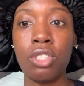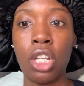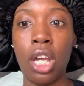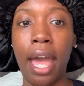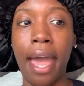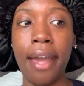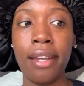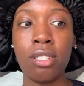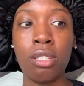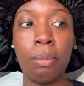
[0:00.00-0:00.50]
She'll
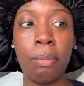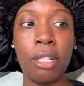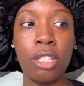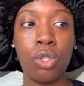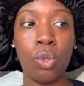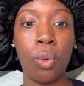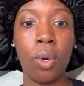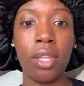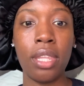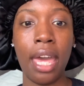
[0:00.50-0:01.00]
actually be
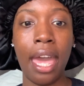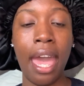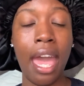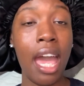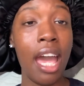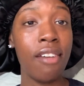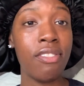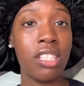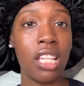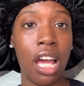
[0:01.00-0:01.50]
doing the
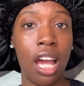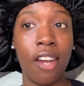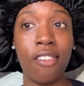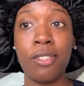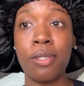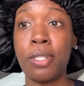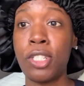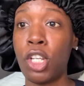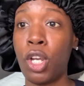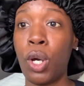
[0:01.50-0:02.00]

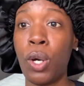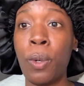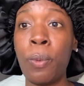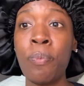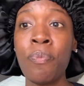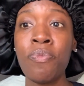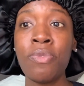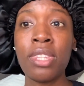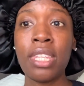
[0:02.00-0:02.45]
halftime show